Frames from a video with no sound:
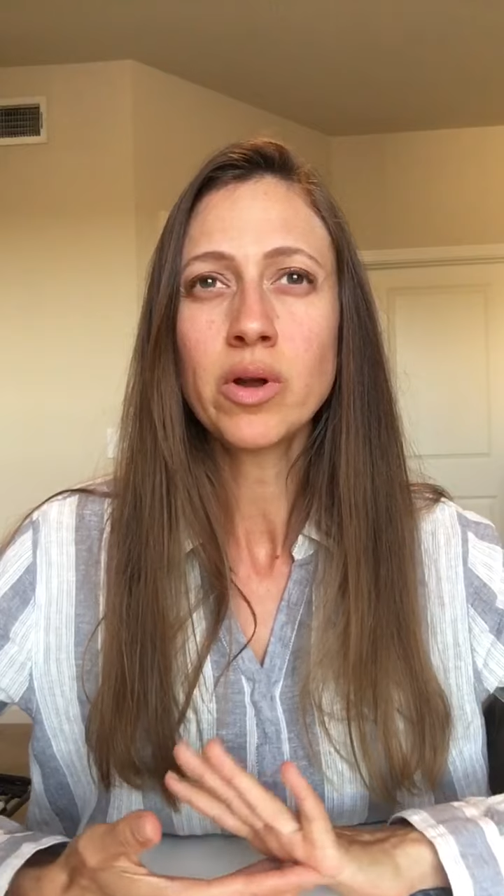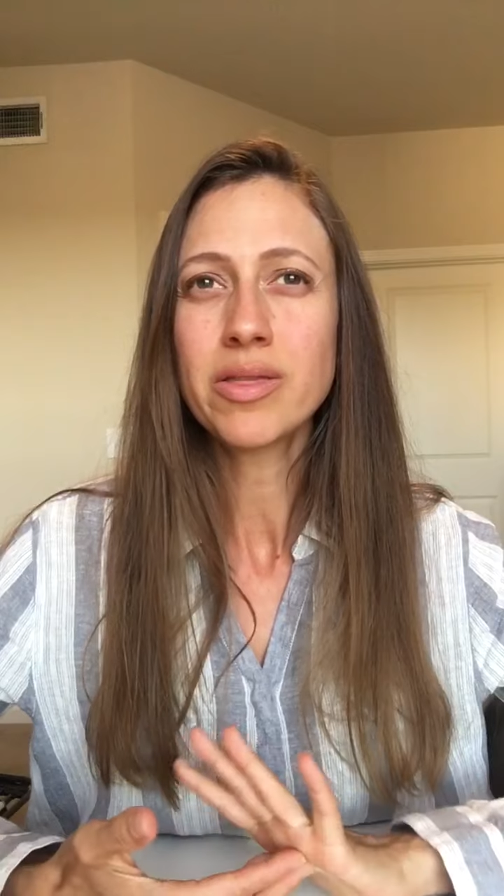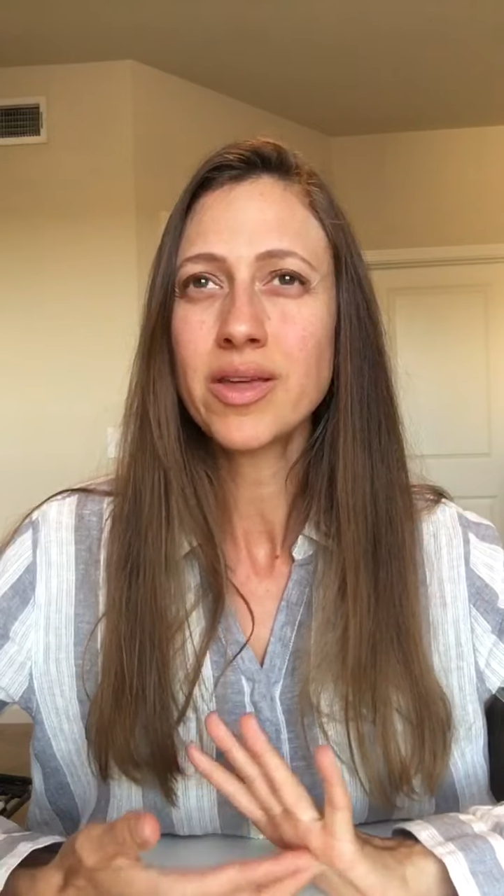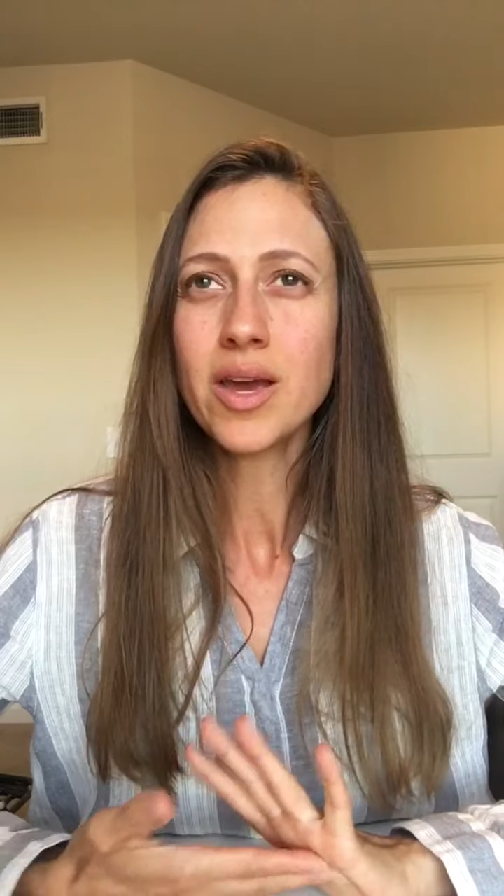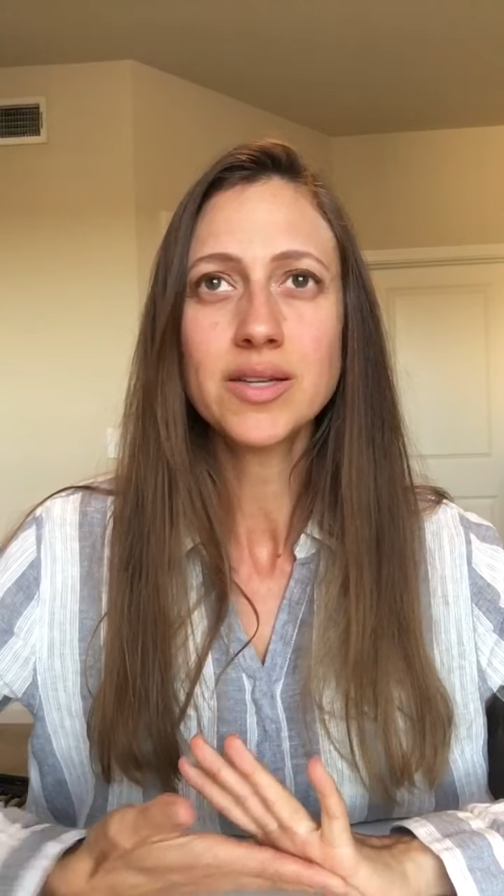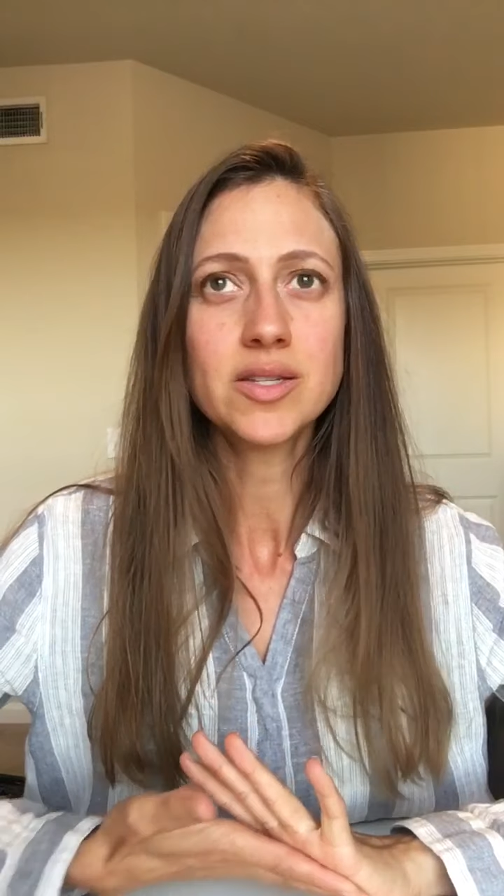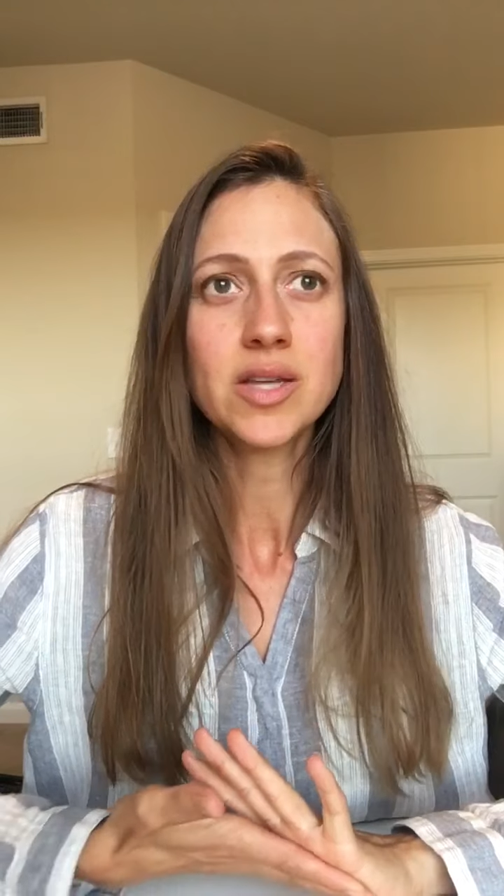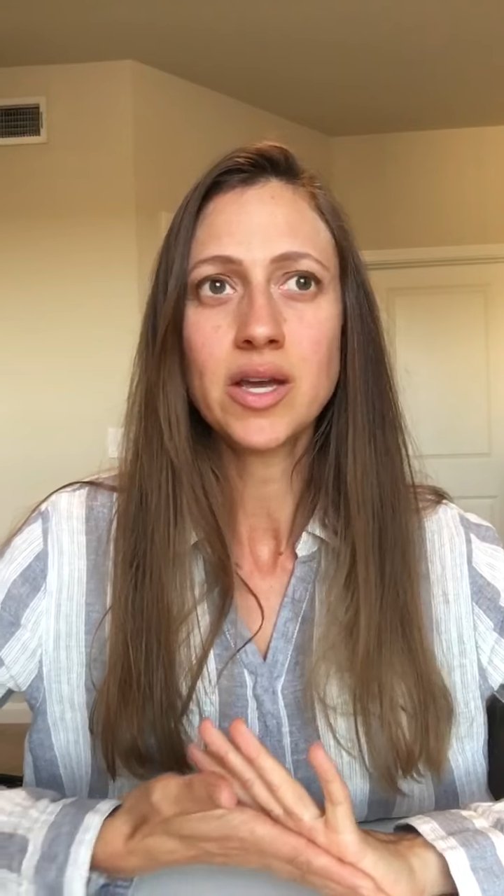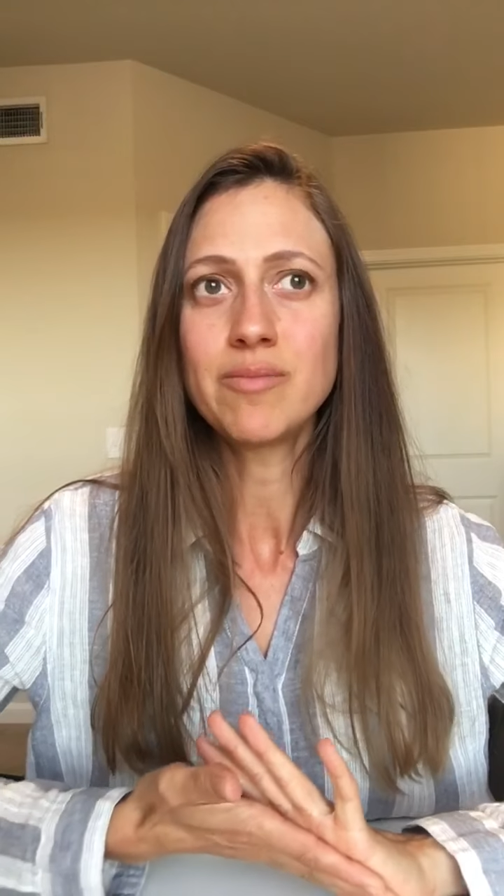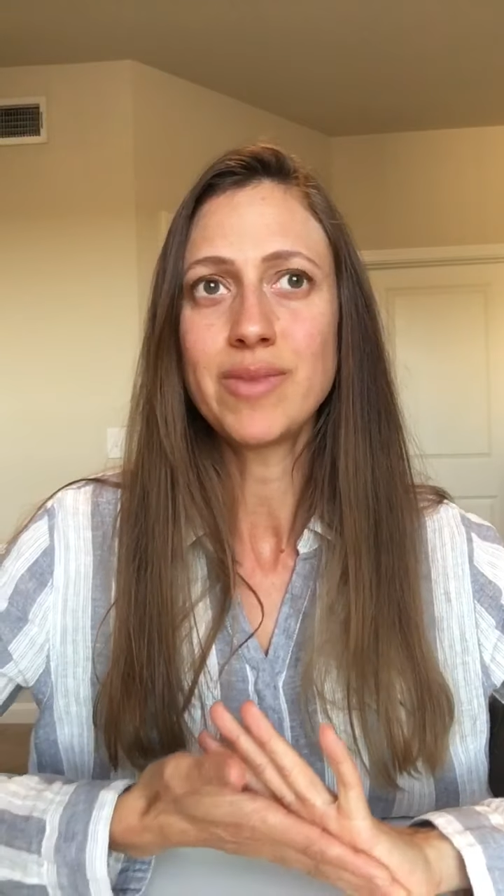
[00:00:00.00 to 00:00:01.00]
I think I
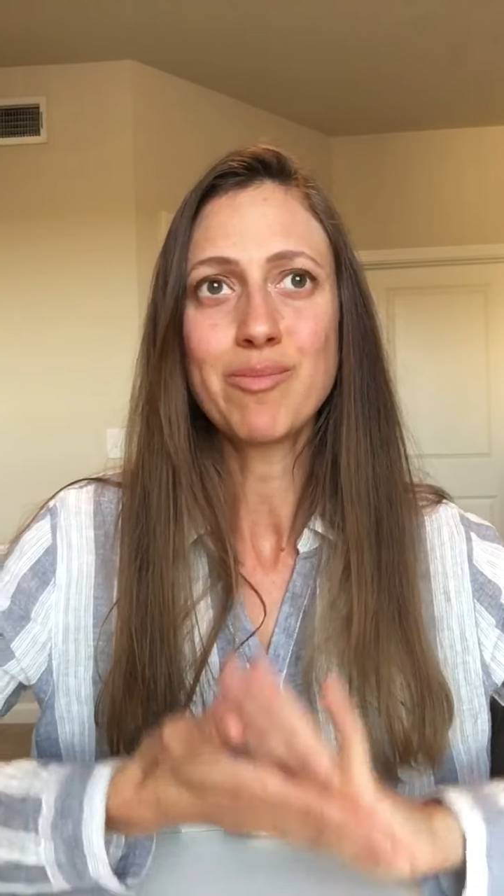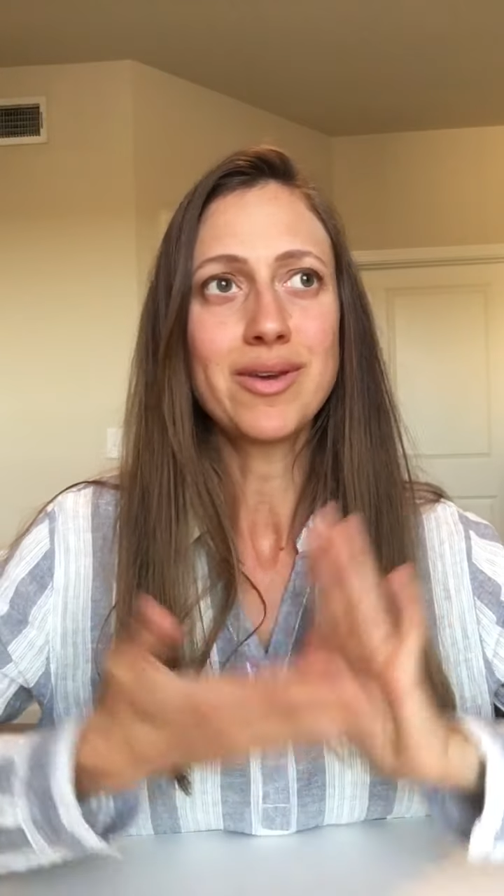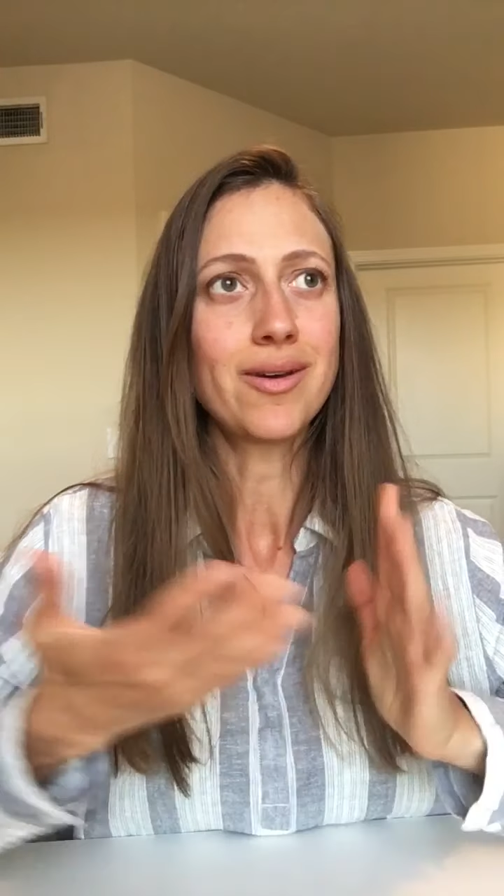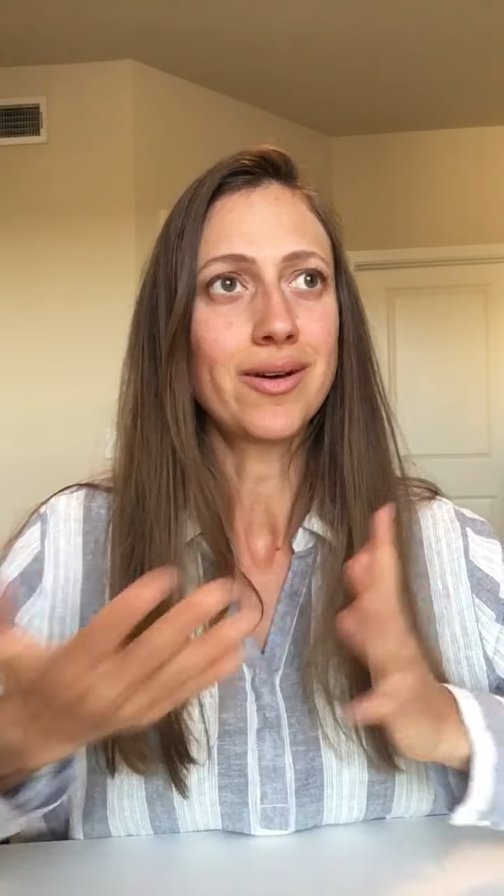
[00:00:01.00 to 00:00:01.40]
said maybe